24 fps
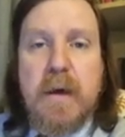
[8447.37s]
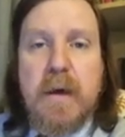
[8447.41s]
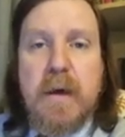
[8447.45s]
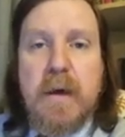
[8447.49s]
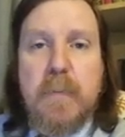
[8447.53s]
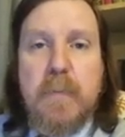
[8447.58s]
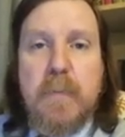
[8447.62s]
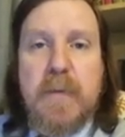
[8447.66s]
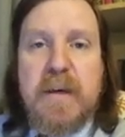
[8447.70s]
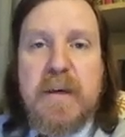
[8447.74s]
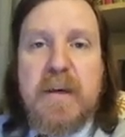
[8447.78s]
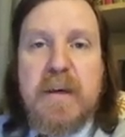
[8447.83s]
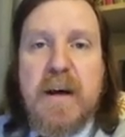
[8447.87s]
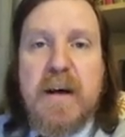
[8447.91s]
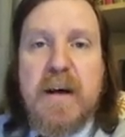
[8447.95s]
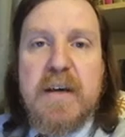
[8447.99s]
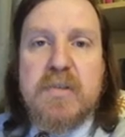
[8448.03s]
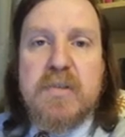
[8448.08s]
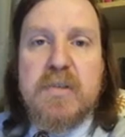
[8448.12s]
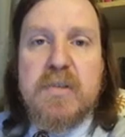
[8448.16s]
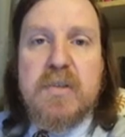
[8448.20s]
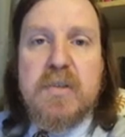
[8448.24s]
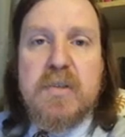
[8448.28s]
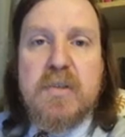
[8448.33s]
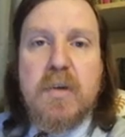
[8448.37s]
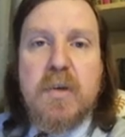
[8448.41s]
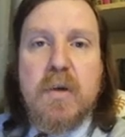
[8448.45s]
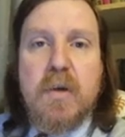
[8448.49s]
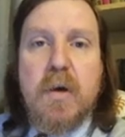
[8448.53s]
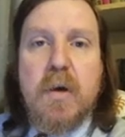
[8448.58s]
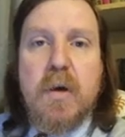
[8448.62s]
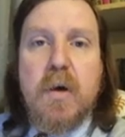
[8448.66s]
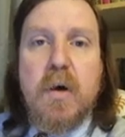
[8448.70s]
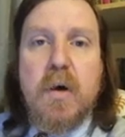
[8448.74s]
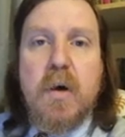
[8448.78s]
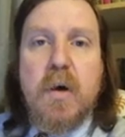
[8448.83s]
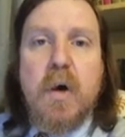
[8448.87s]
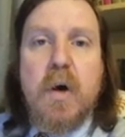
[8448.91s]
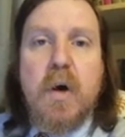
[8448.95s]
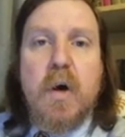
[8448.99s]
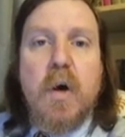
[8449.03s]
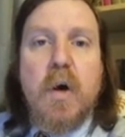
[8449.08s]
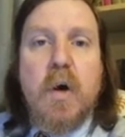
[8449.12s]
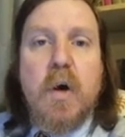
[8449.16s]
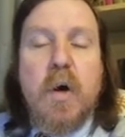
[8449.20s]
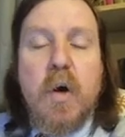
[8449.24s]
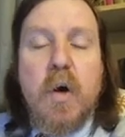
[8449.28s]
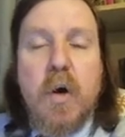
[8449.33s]
because
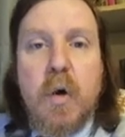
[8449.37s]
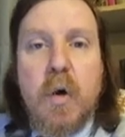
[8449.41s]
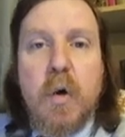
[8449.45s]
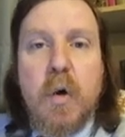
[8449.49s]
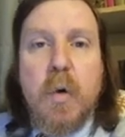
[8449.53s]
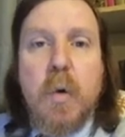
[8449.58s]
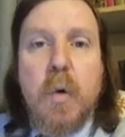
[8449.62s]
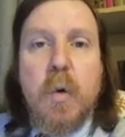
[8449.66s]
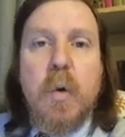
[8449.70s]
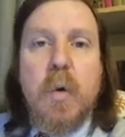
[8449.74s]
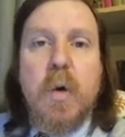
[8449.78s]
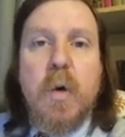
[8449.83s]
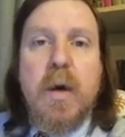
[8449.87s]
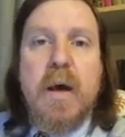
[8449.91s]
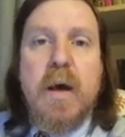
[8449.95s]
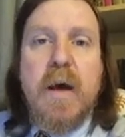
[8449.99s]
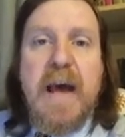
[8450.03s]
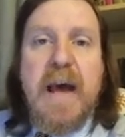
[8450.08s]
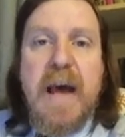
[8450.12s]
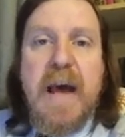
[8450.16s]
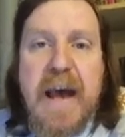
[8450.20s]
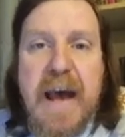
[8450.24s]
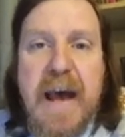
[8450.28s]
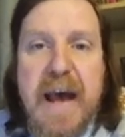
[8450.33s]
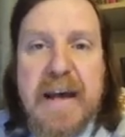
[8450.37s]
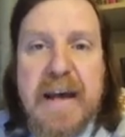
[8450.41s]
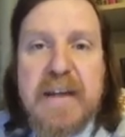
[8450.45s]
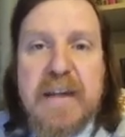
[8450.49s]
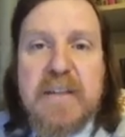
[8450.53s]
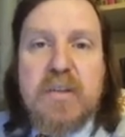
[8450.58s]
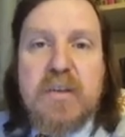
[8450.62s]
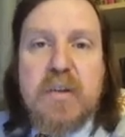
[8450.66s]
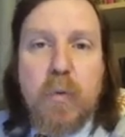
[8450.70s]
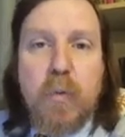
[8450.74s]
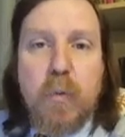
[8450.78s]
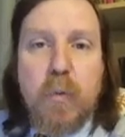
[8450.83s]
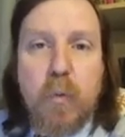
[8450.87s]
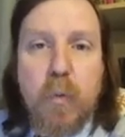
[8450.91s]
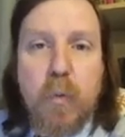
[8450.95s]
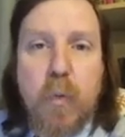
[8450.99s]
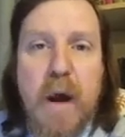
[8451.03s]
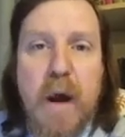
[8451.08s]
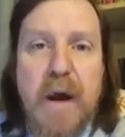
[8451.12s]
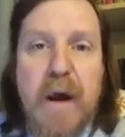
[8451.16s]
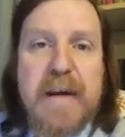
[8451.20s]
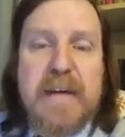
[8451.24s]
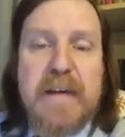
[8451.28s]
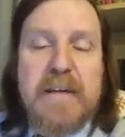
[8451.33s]
who has the
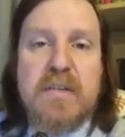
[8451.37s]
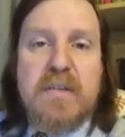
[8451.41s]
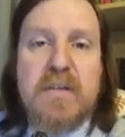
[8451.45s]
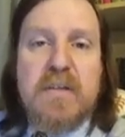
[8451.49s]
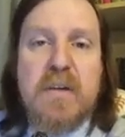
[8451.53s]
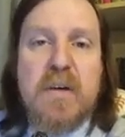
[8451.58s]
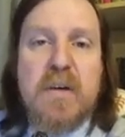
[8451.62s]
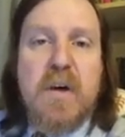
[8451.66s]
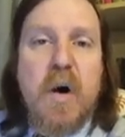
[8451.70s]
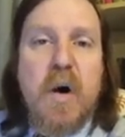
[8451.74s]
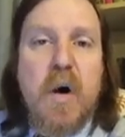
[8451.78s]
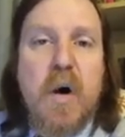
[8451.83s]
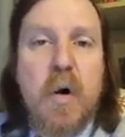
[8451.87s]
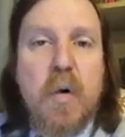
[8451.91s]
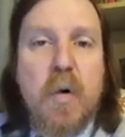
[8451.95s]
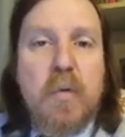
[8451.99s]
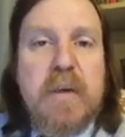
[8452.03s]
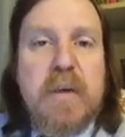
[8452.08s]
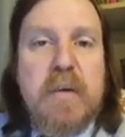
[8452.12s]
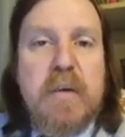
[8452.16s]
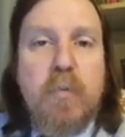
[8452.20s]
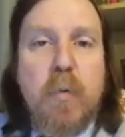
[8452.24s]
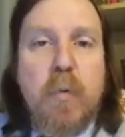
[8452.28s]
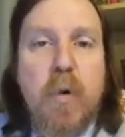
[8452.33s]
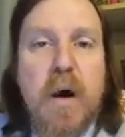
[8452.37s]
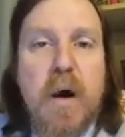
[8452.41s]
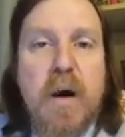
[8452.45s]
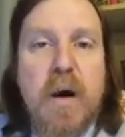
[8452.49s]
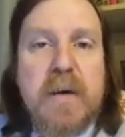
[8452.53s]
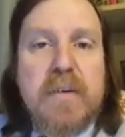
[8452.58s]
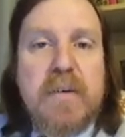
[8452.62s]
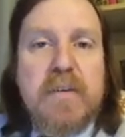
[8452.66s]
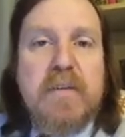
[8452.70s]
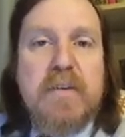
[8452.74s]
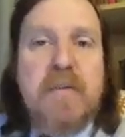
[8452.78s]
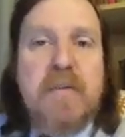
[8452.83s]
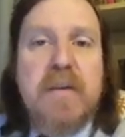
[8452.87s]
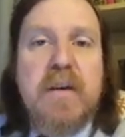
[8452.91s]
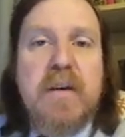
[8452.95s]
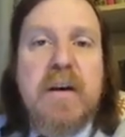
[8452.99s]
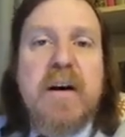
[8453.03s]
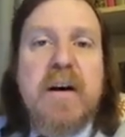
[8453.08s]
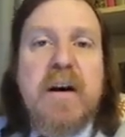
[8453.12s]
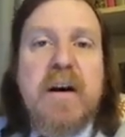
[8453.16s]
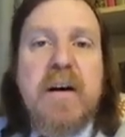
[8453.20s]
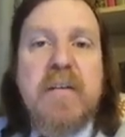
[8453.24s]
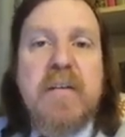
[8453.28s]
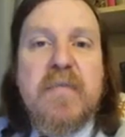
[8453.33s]
right? Only one
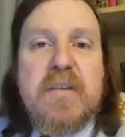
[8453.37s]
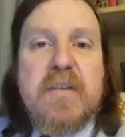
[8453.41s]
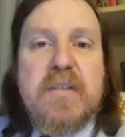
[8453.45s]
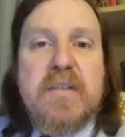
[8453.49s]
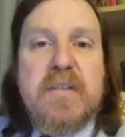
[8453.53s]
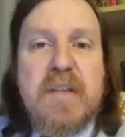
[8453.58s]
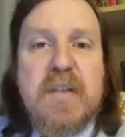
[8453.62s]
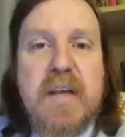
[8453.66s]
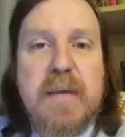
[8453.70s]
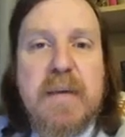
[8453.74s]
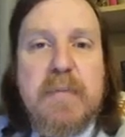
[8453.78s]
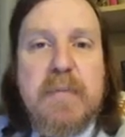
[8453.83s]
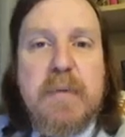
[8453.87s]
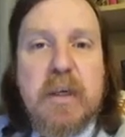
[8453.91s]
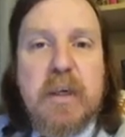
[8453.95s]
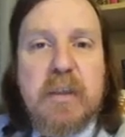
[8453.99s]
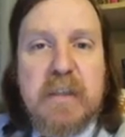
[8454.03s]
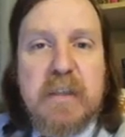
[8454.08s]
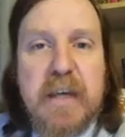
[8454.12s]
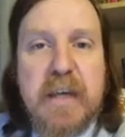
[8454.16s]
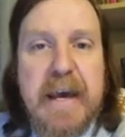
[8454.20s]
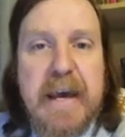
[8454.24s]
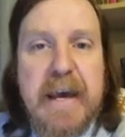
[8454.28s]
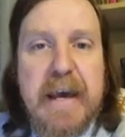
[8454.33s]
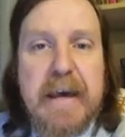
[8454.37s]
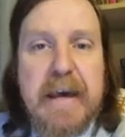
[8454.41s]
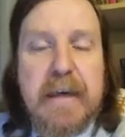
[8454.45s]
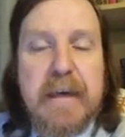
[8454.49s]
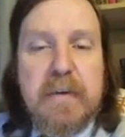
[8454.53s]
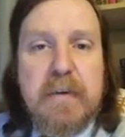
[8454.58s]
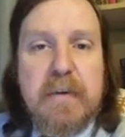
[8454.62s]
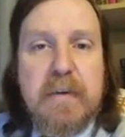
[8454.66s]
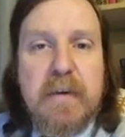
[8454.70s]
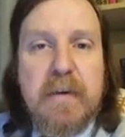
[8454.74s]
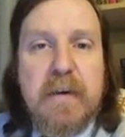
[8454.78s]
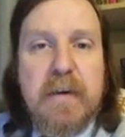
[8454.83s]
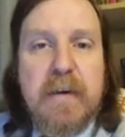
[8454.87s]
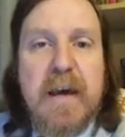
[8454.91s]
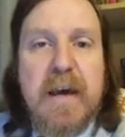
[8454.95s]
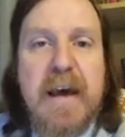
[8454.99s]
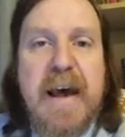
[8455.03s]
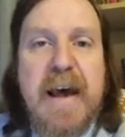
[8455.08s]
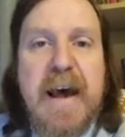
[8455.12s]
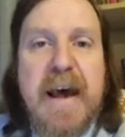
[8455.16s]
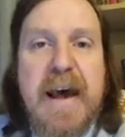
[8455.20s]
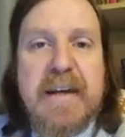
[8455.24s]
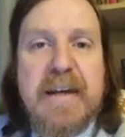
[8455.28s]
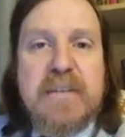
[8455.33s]
of the same clan
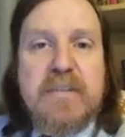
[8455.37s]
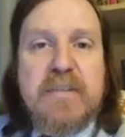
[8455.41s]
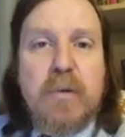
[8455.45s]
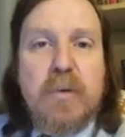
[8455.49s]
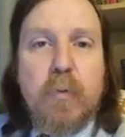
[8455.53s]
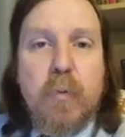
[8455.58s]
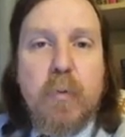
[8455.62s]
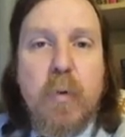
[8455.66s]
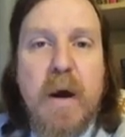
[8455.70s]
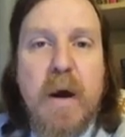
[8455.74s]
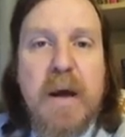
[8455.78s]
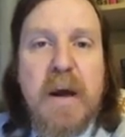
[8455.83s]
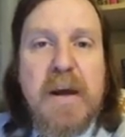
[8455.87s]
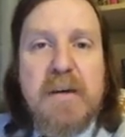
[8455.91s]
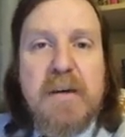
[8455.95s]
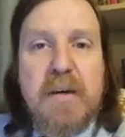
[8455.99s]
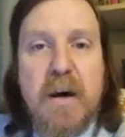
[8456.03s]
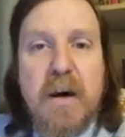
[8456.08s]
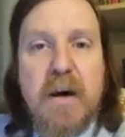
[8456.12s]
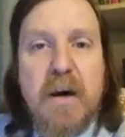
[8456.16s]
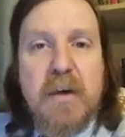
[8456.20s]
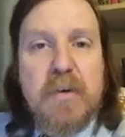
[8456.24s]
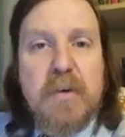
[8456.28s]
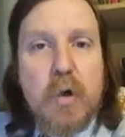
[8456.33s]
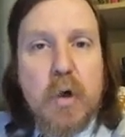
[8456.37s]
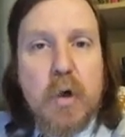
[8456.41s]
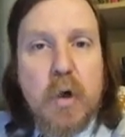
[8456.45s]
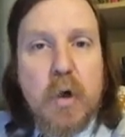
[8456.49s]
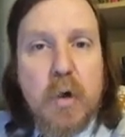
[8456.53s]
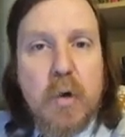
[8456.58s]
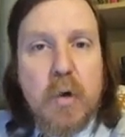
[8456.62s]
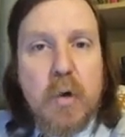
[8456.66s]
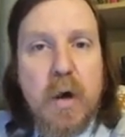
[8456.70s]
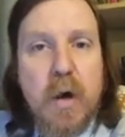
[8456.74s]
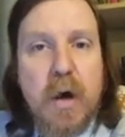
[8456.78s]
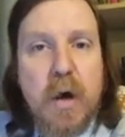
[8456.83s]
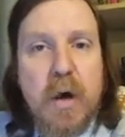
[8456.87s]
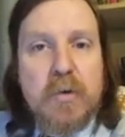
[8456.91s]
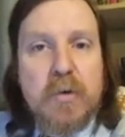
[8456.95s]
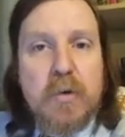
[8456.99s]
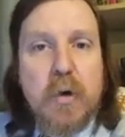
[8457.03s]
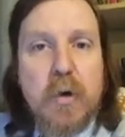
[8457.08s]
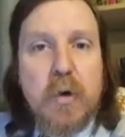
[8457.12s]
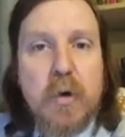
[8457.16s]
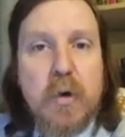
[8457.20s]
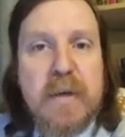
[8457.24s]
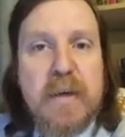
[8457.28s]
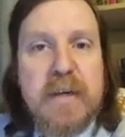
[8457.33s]
has the right
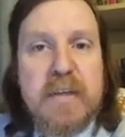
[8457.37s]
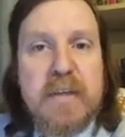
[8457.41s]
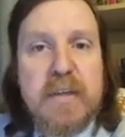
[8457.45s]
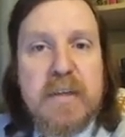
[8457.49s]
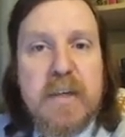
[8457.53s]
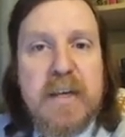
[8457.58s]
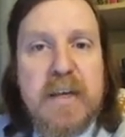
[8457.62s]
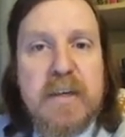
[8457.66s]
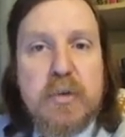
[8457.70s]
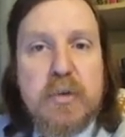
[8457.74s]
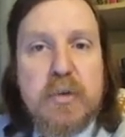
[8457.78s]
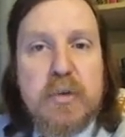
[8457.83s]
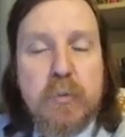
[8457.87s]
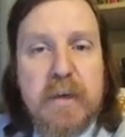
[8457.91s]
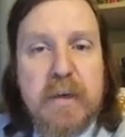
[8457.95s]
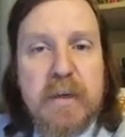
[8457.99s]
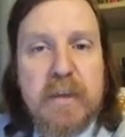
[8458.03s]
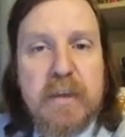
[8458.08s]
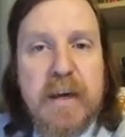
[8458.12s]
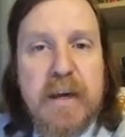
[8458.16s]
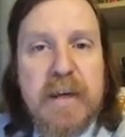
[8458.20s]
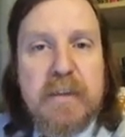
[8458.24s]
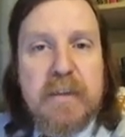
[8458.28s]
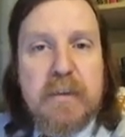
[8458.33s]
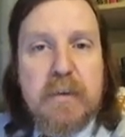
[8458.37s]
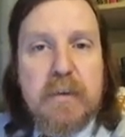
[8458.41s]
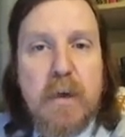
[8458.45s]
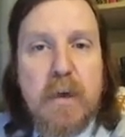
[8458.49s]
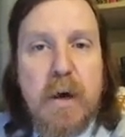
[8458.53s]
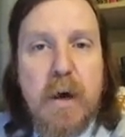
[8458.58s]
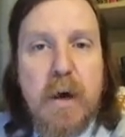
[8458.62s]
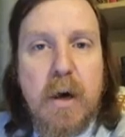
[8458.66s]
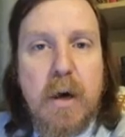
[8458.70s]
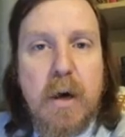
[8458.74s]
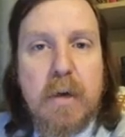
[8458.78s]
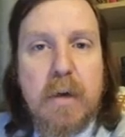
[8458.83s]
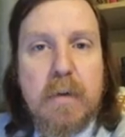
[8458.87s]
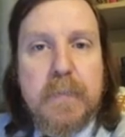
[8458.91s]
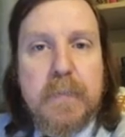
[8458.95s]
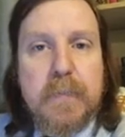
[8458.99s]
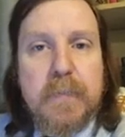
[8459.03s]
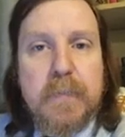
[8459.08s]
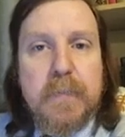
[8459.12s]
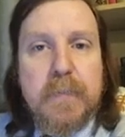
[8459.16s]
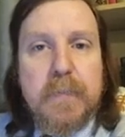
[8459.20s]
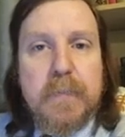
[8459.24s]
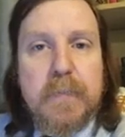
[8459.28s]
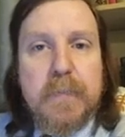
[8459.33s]
under Israelite law
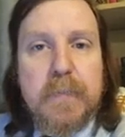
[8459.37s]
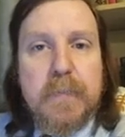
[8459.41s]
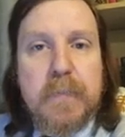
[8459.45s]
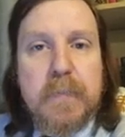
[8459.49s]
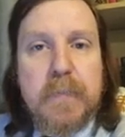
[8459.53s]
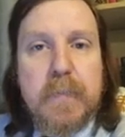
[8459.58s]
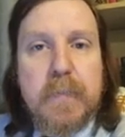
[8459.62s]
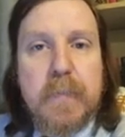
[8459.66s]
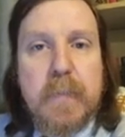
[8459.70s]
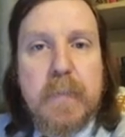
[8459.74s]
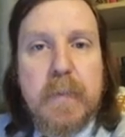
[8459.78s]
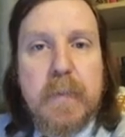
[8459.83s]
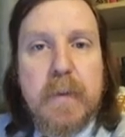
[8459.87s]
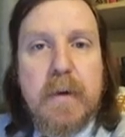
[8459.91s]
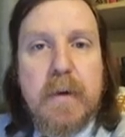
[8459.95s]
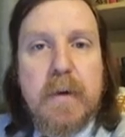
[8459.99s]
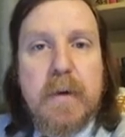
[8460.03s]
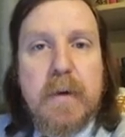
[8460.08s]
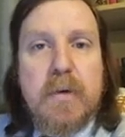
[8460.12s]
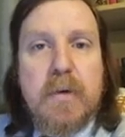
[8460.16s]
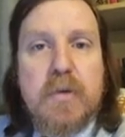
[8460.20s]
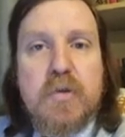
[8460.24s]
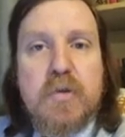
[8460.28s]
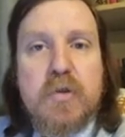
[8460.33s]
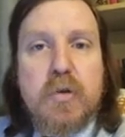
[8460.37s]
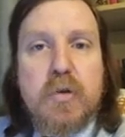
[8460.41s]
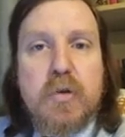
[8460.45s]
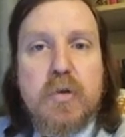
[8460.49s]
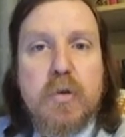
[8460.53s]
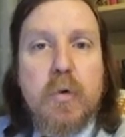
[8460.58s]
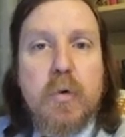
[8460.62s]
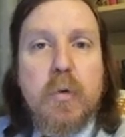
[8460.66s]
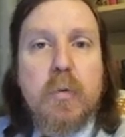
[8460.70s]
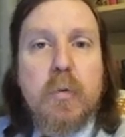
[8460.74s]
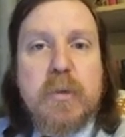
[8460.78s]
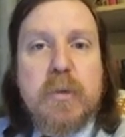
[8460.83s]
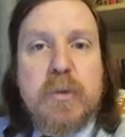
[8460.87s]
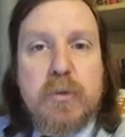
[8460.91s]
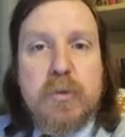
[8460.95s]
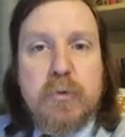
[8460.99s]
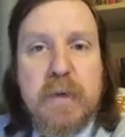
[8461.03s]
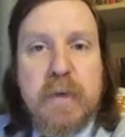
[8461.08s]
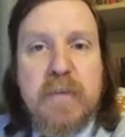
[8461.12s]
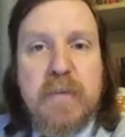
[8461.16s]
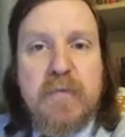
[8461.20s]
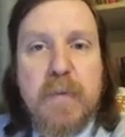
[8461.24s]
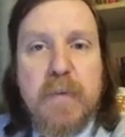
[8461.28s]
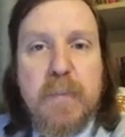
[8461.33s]
to
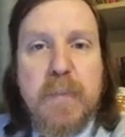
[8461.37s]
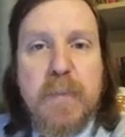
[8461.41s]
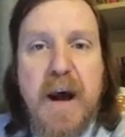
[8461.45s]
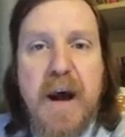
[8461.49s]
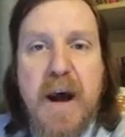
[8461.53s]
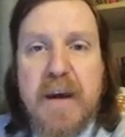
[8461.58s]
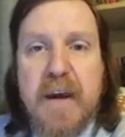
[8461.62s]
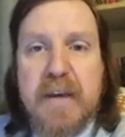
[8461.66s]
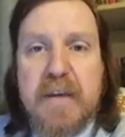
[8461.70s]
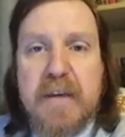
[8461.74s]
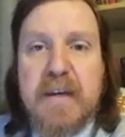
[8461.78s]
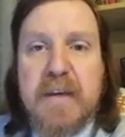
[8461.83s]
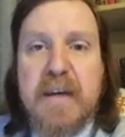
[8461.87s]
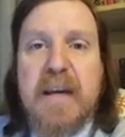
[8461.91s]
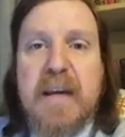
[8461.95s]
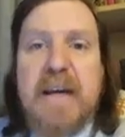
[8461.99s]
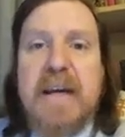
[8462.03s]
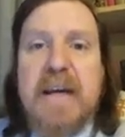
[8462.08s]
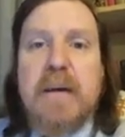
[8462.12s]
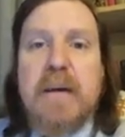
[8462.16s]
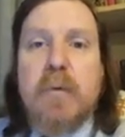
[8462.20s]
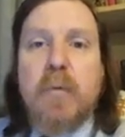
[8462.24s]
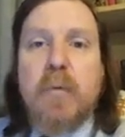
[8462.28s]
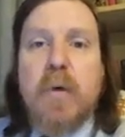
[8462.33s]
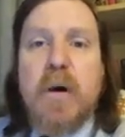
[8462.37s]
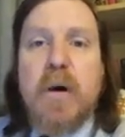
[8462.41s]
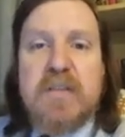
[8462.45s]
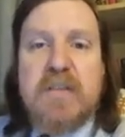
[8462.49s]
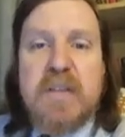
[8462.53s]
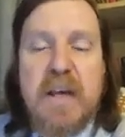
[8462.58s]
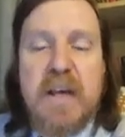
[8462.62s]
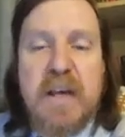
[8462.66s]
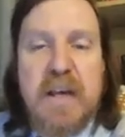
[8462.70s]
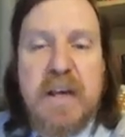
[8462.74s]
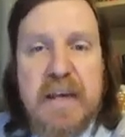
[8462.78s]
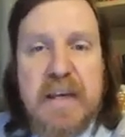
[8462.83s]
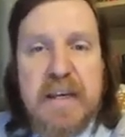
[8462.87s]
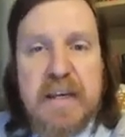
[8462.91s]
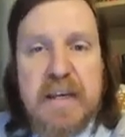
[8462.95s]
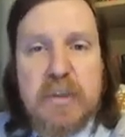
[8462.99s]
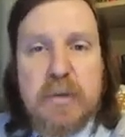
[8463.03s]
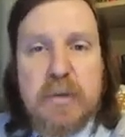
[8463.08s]
retrieve the body. It was his